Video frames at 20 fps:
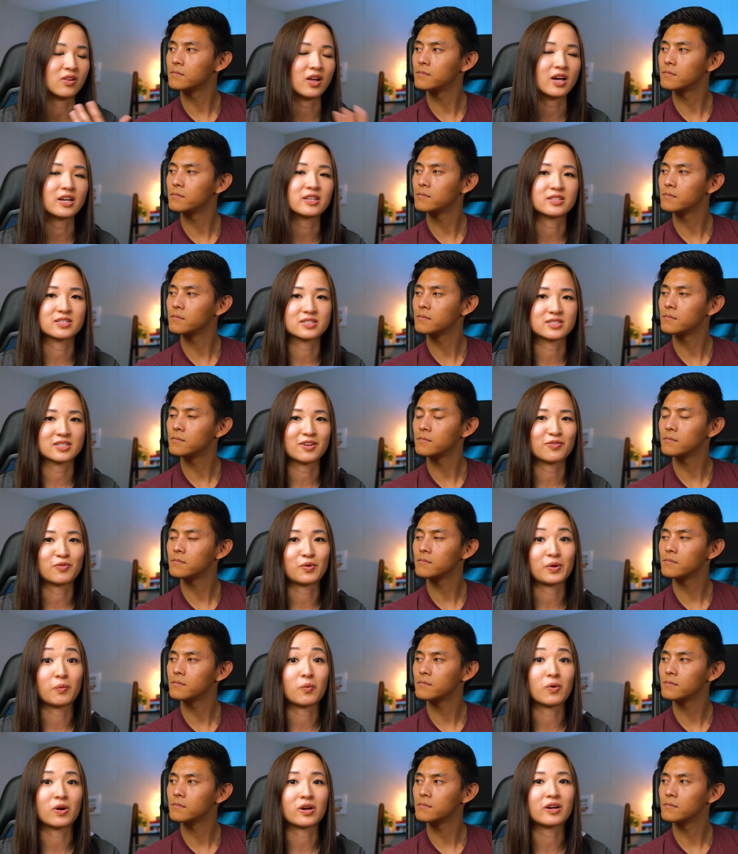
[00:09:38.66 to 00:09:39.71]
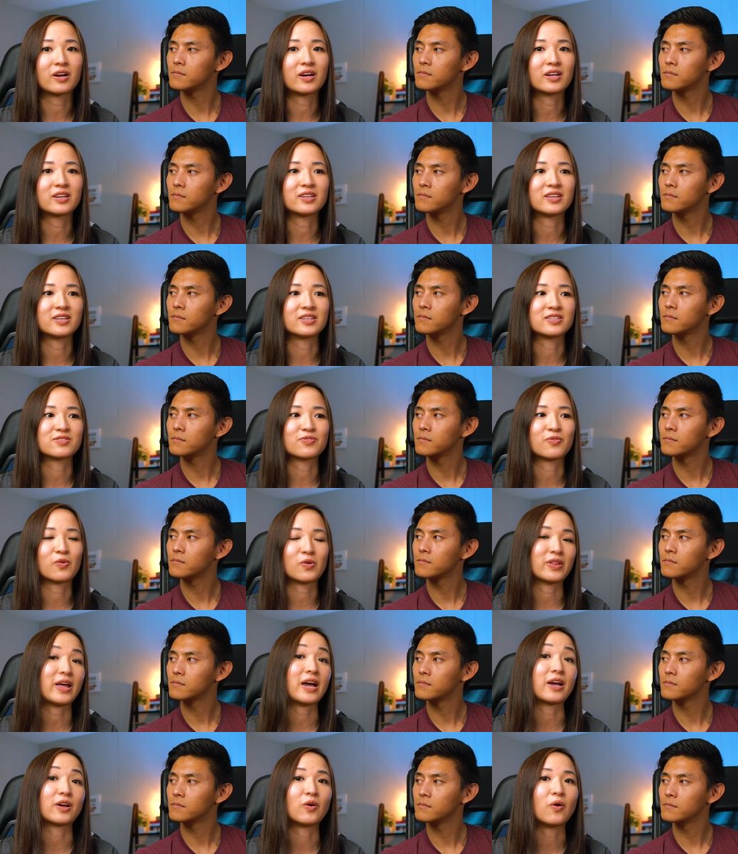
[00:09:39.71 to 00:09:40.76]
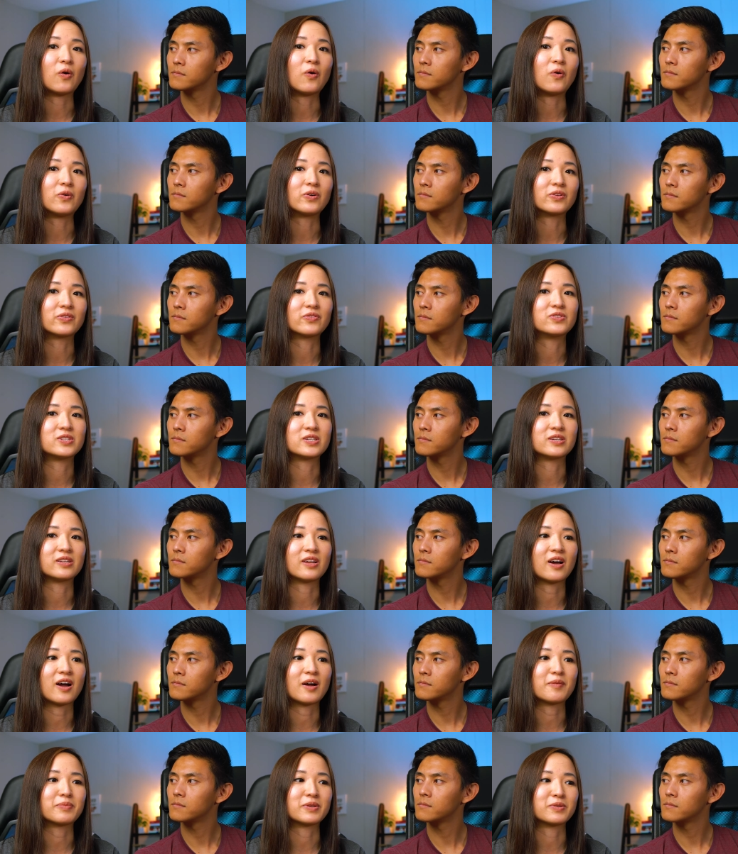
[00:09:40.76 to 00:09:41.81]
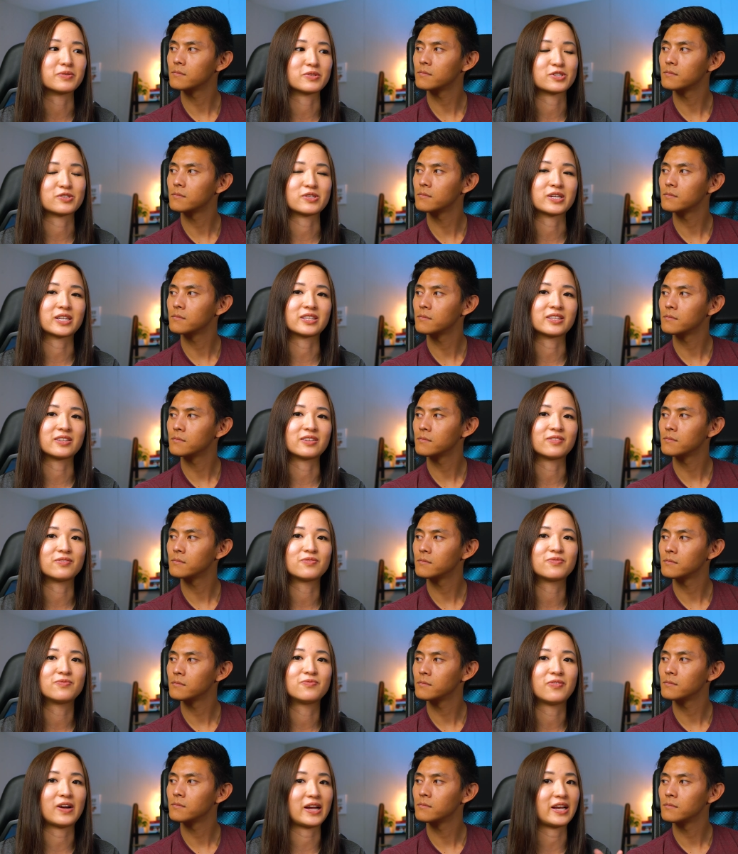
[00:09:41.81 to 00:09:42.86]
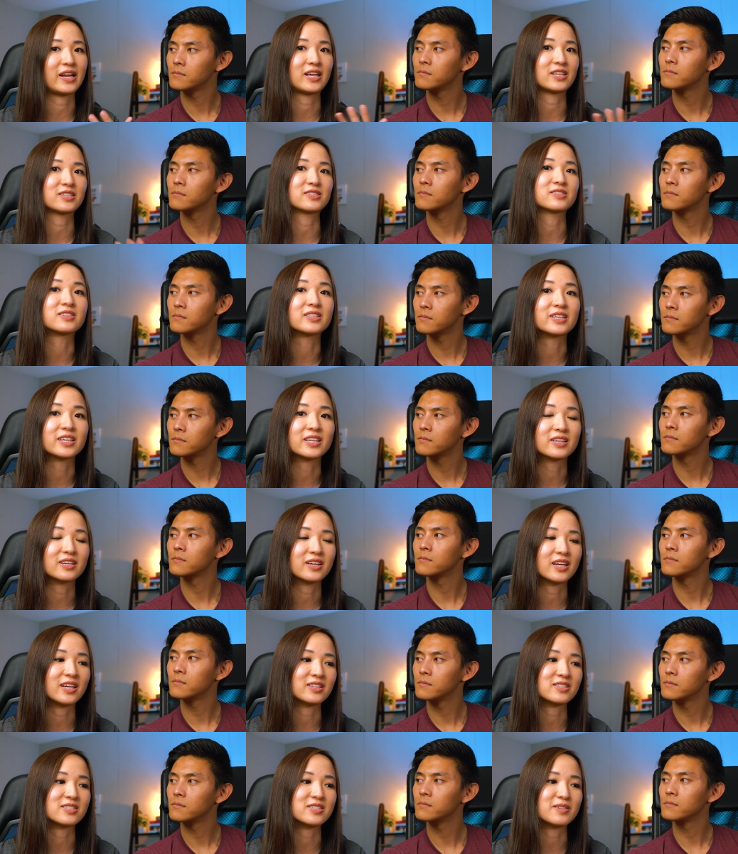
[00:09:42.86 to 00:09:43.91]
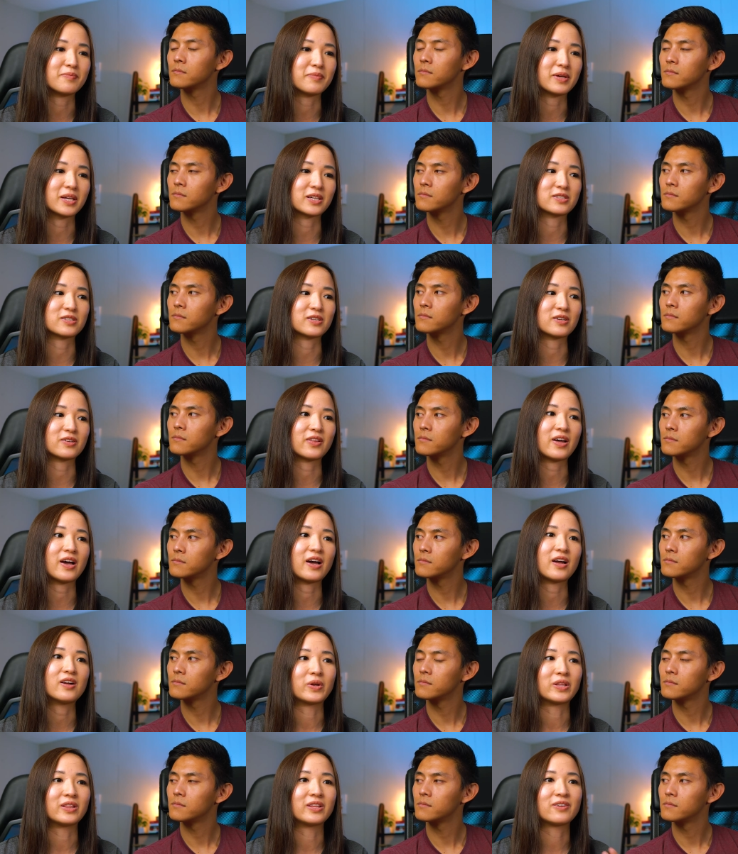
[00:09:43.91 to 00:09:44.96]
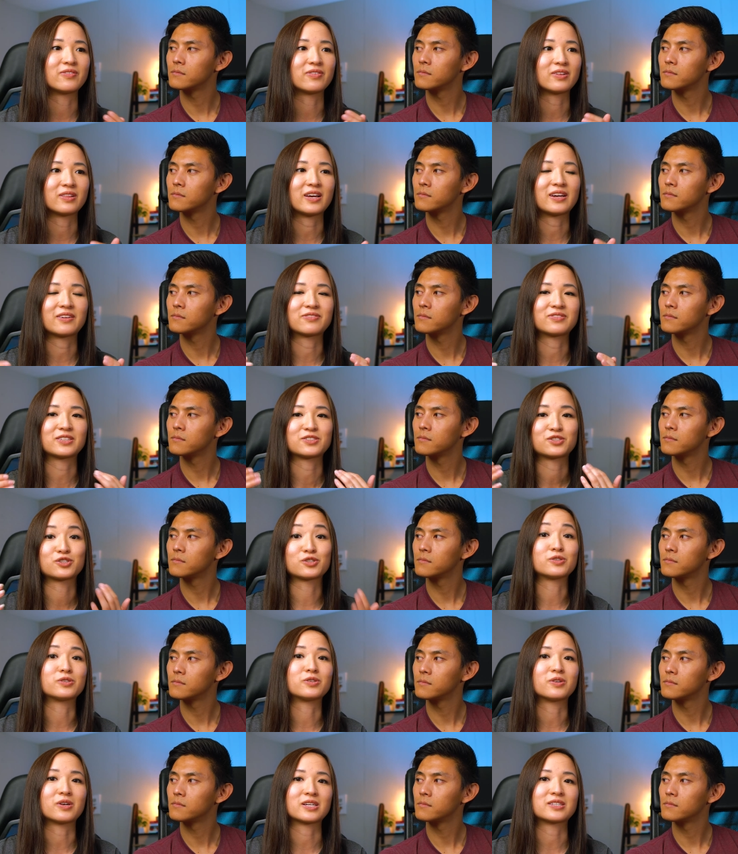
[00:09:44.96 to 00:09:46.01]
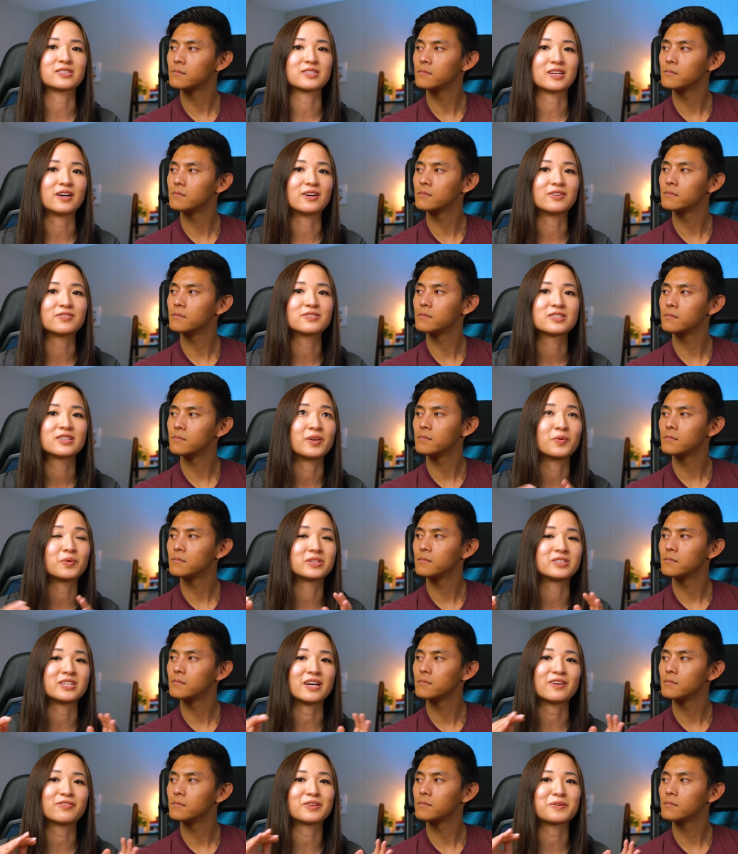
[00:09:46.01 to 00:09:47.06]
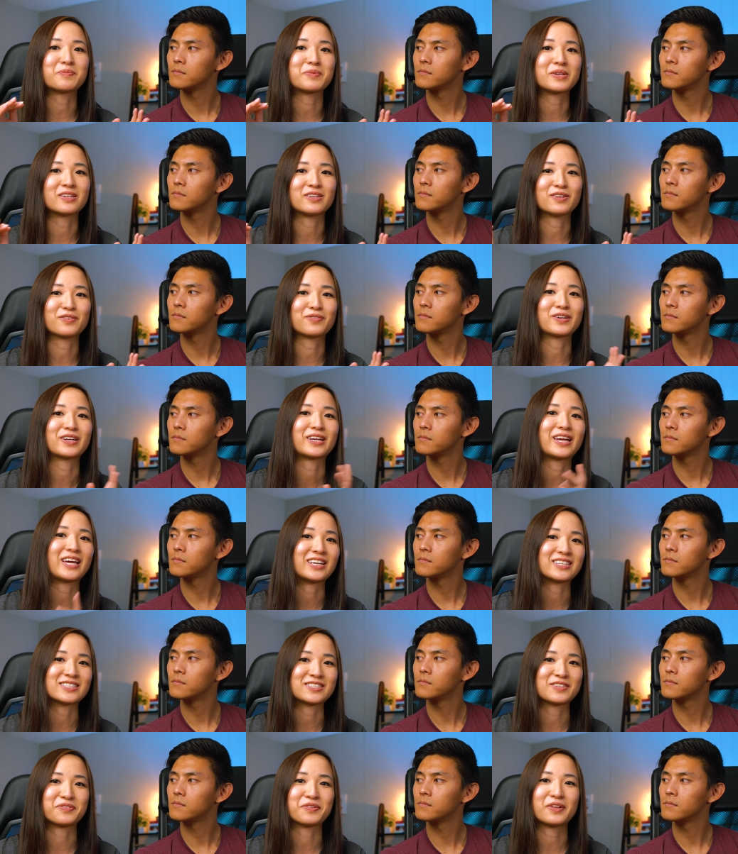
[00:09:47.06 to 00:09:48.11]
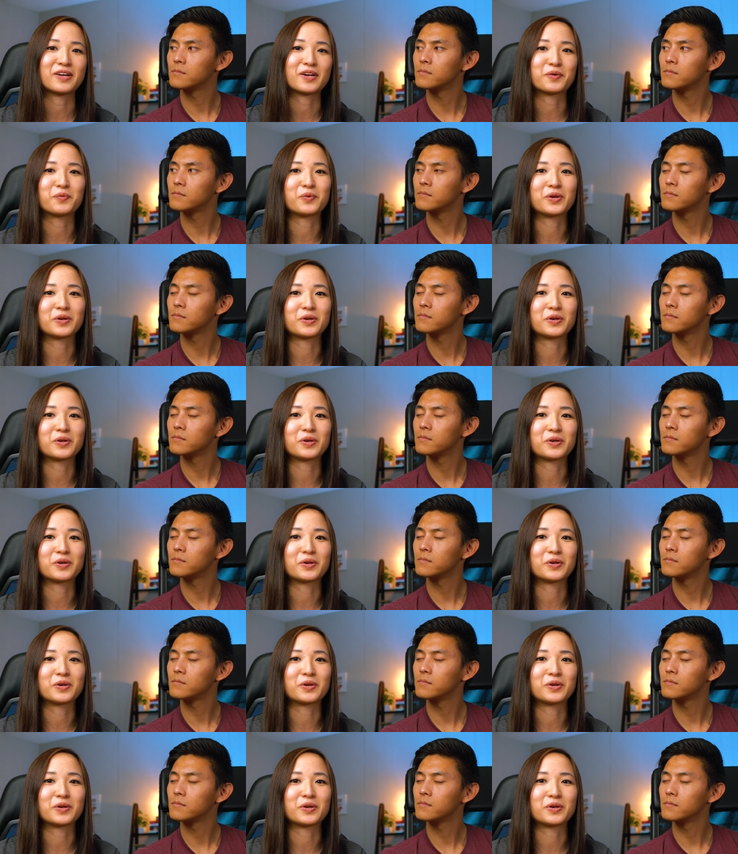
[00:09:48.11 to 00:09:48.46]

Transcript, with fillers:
Speaker 1: A lot of the stuff we work on is for that goal to not be restricted financially and to make sure that we live a life that's true to ourselves. It would definitely be a different case if like